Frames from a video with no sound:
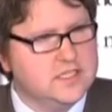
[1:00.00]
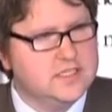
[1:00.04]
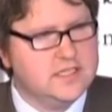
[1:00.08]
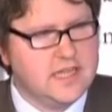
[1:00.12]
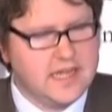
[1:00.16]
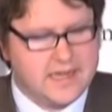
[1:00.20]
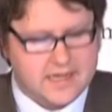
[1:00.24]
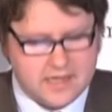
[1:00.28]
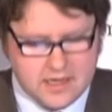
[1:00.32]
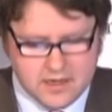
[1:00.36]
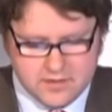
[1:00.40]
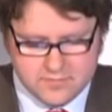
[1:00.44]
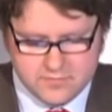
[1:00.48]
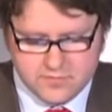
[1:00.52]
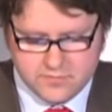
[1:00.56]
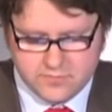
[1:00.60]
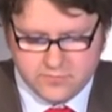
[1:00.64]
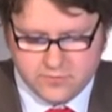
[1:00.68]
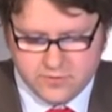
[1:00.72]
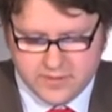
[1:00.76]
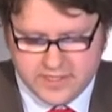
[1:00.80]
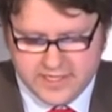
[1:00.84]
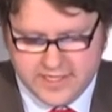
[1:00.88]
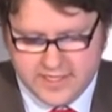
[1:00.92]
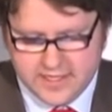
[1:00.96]
standing up for
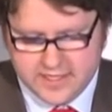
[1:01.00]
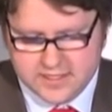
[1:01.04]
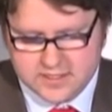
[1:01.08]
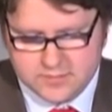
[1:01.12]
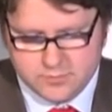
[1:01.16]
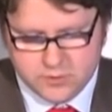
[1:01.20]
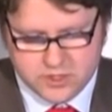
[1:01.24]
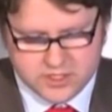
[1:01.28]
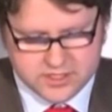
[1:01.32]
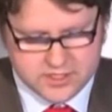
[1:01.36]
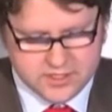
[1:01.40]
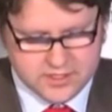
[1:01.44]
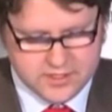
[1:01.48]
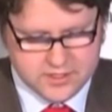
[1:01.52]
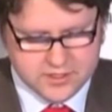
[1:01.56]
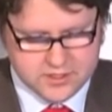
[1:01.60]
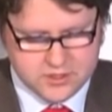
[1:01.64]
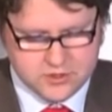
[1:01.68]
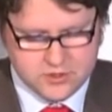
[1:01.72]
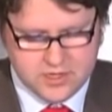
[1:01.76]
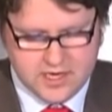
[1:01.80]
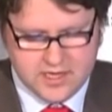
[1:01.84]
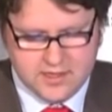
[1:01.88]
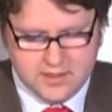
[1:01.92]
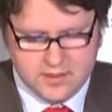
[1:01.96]
free expression in
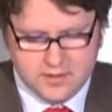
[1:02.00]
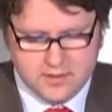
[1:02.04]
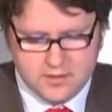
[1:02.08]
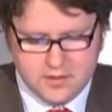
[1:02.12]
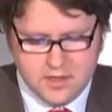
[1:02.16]
Australia.